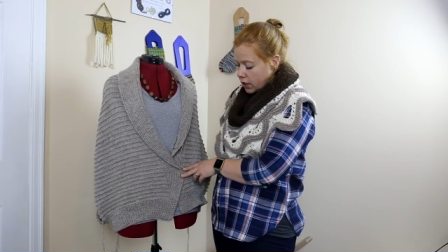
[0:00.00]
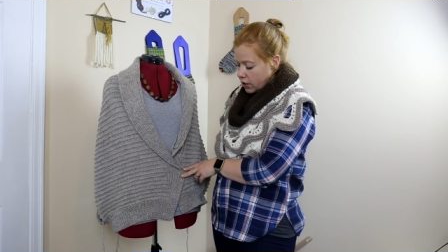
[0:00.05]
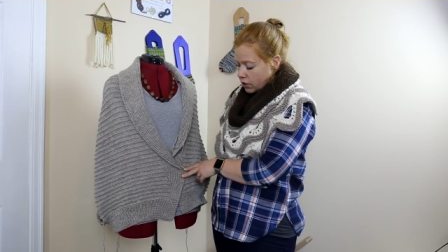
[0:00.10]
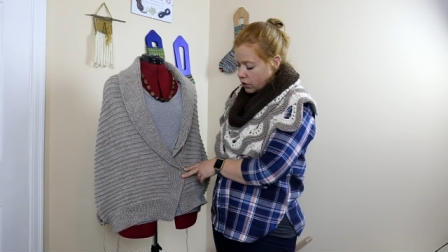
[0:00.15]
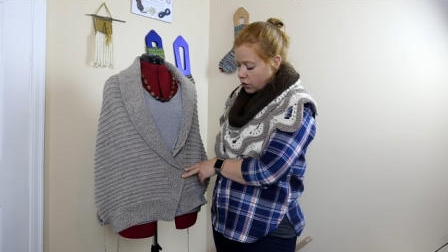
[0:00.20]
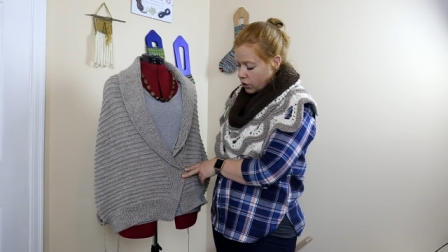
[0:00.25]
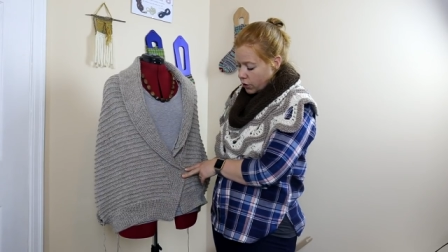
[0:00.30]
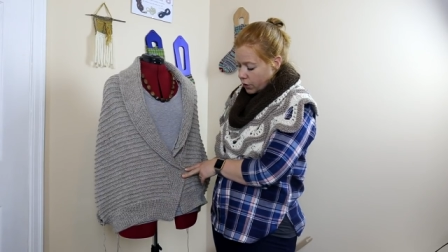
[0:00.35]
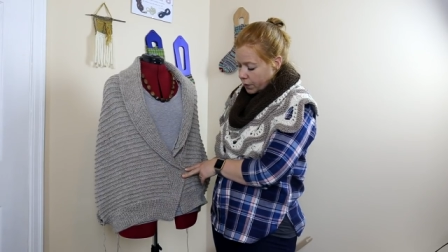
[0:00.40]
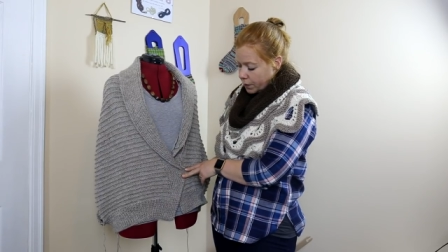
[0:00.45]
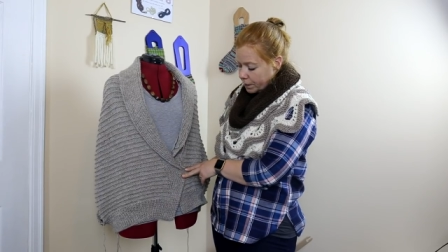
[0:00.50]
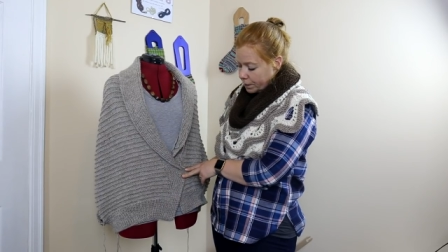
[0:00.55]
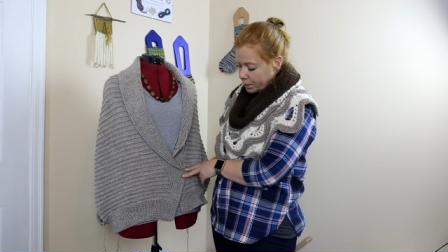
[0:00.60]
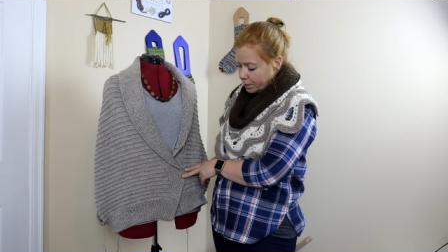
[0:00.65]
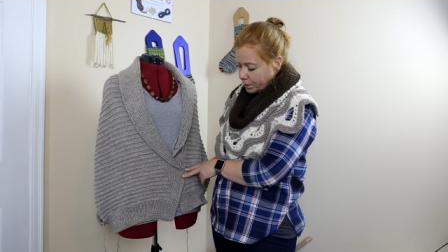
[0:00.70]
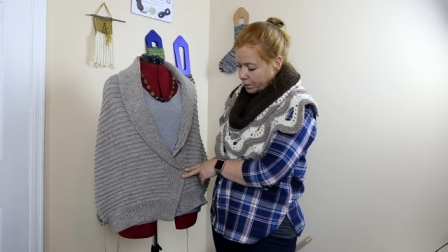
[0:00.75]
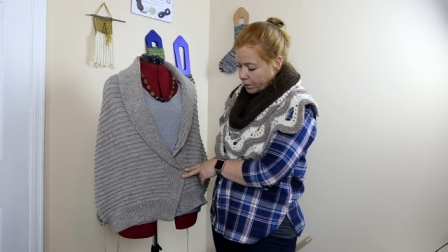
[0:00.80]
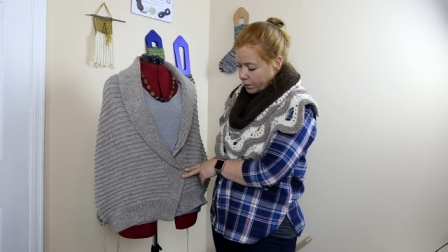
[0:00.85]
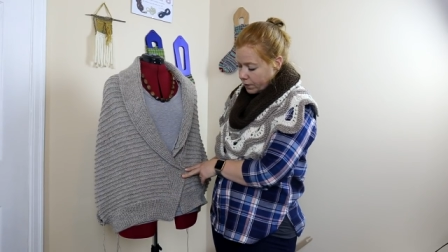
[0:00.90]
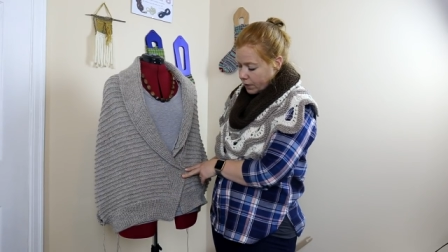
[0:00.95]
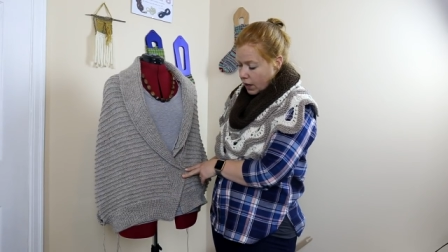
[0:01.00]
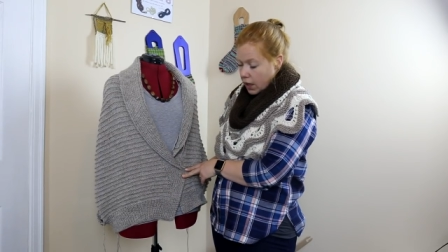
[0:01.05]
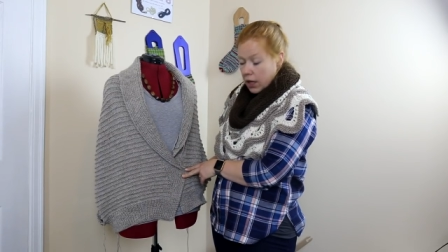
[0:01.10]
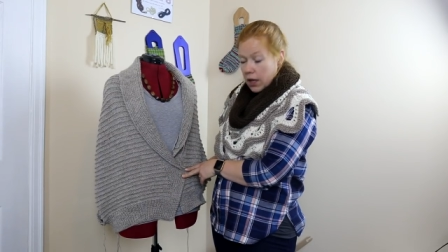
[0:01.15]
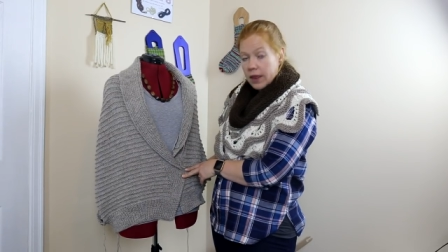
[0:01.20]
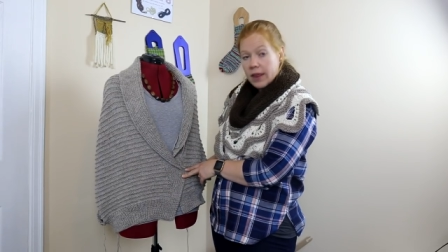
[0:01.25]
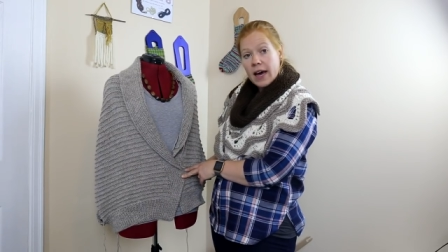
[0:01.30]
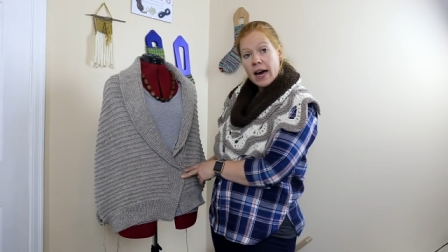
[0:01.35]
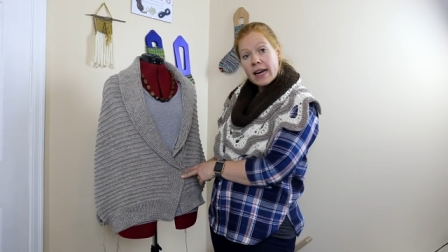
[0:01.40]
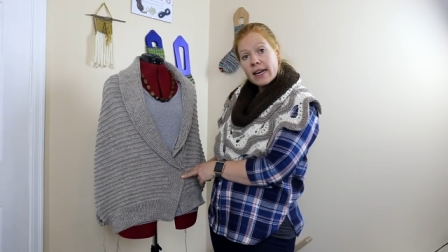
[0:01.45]
So
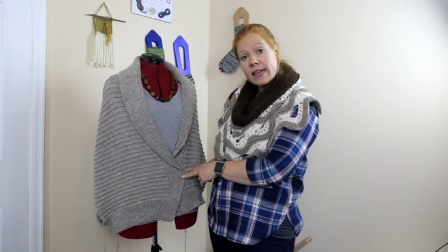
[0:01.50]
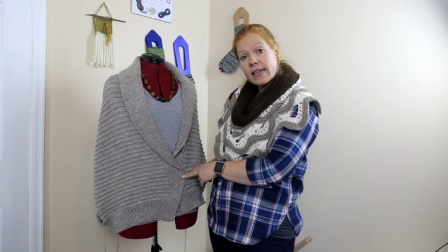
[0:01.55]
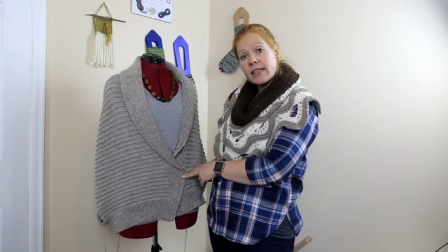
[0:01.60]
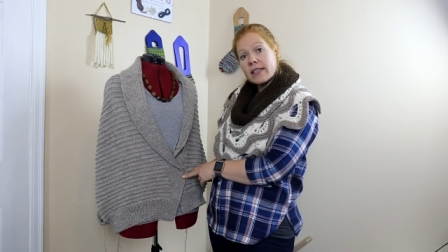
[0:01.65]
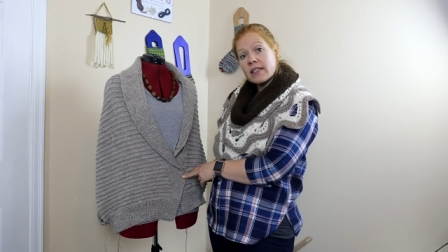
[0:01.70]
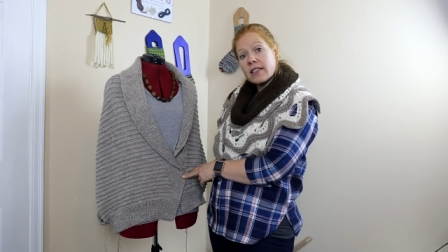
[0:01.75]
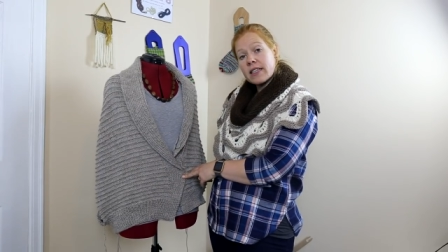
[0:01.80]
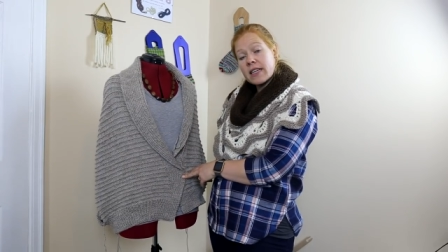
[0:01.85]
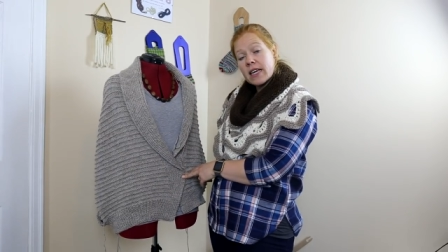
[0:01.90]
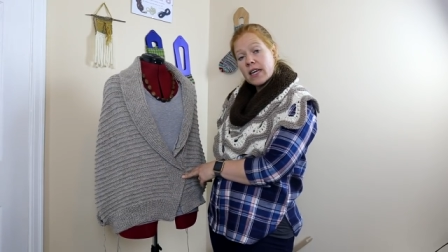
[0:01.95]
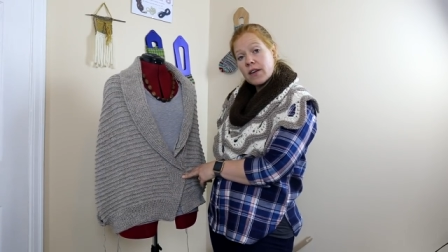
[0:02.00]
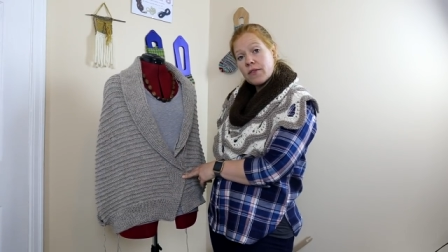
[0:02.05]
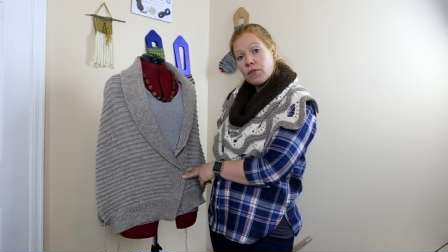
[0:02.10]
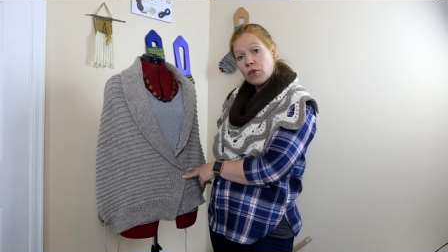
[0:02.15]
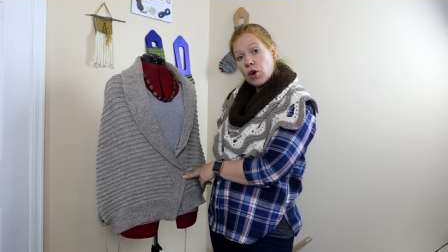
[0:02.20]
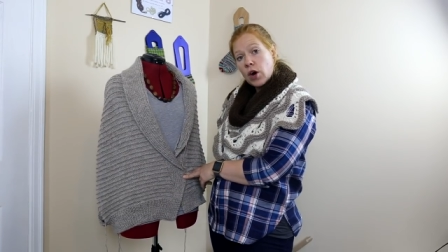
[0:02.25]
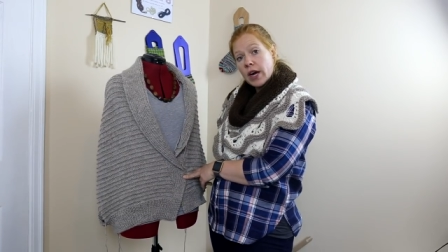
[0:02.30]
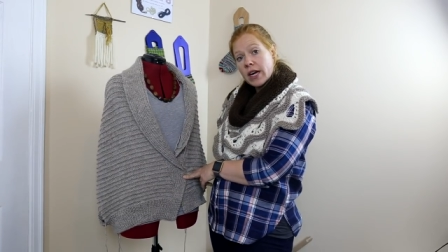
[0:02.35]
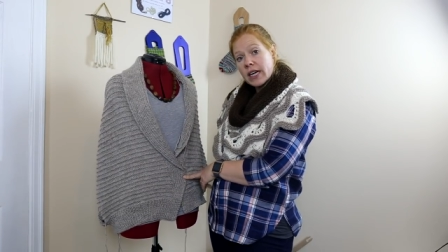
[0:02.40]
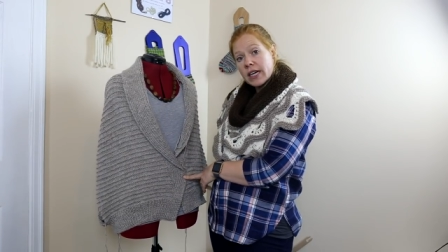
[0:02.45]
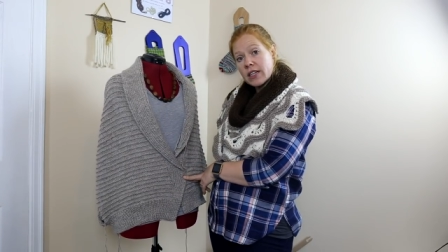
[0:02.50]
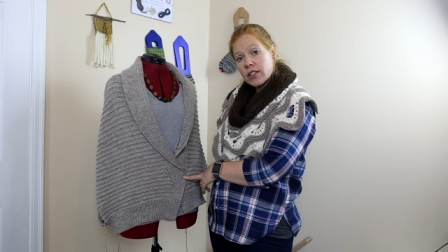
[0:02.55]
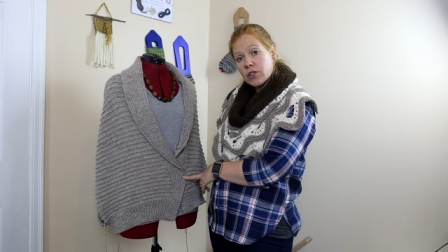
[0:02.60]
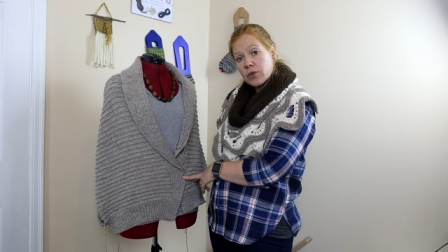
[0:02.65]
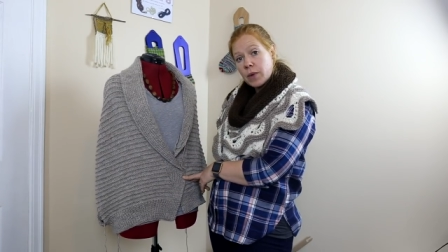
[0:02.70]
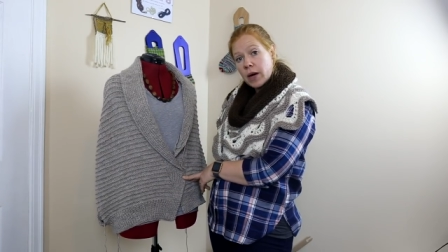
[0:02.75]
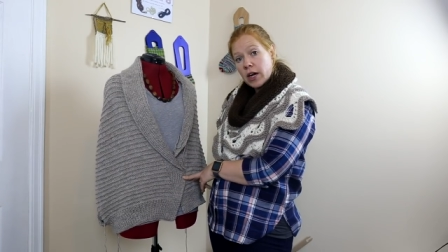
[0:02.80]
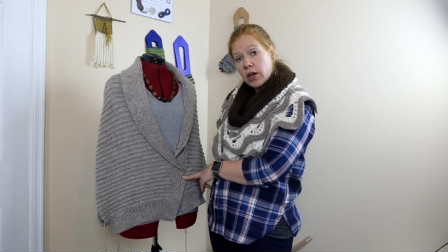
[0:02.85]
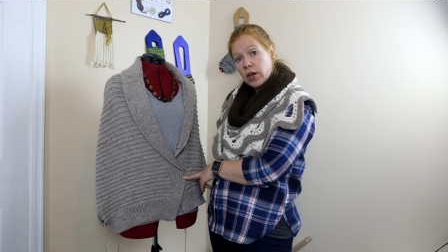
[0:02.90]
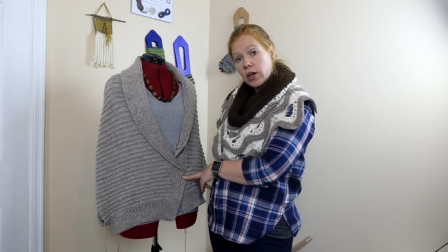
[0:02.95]
that is the Veronika
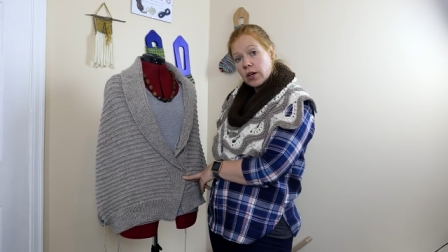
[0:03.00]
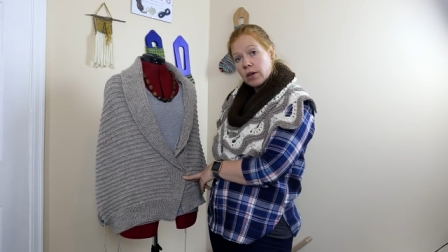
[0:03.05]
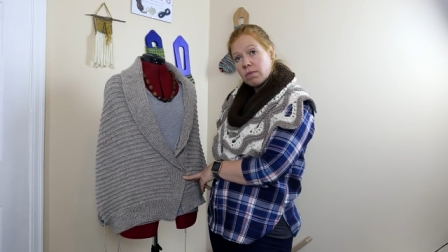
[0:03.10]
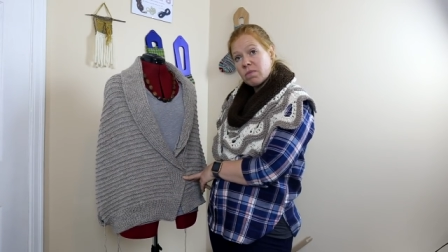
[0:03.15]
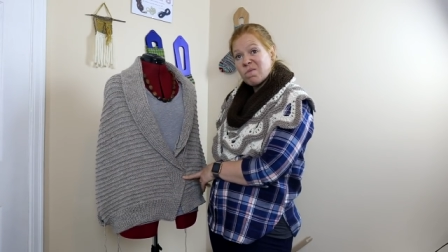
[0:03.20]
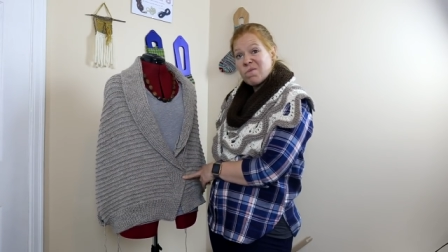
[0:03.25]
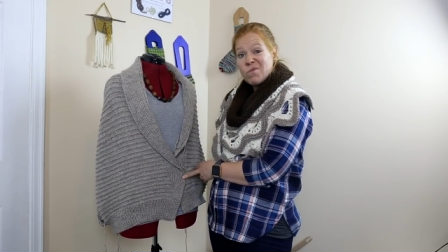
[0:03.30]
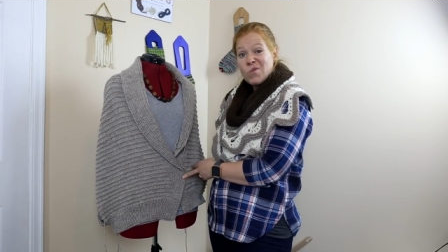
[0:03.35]
sweater,